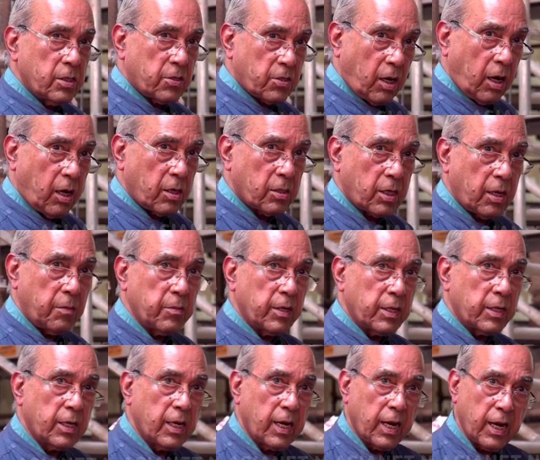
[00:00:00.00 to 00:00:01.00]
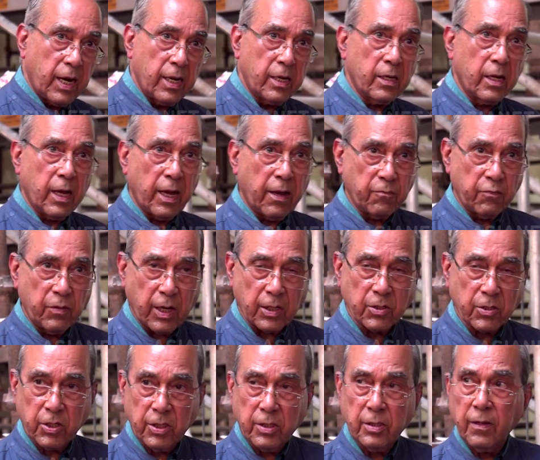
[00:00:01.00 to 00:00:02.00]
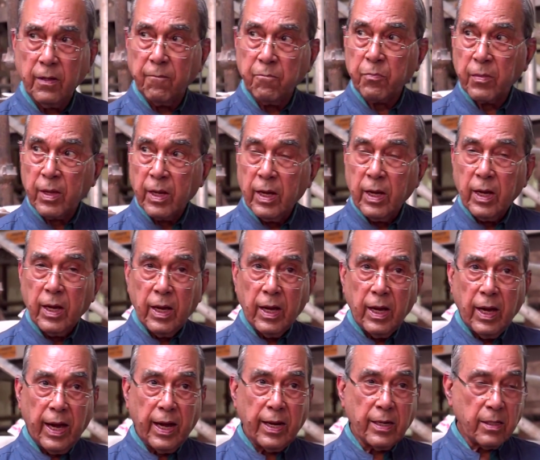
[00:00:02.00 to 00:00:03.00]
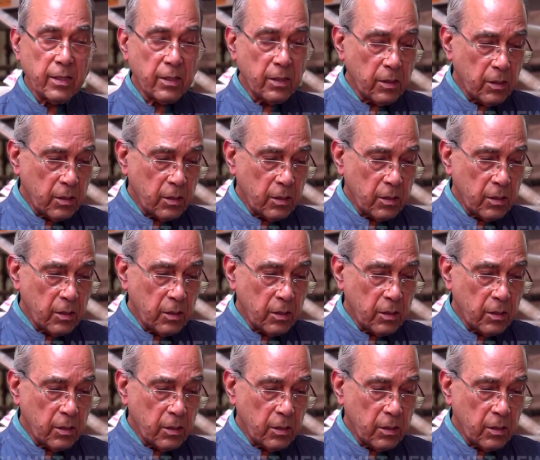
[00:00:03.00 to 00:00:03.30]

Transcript: start coming and have darshan. And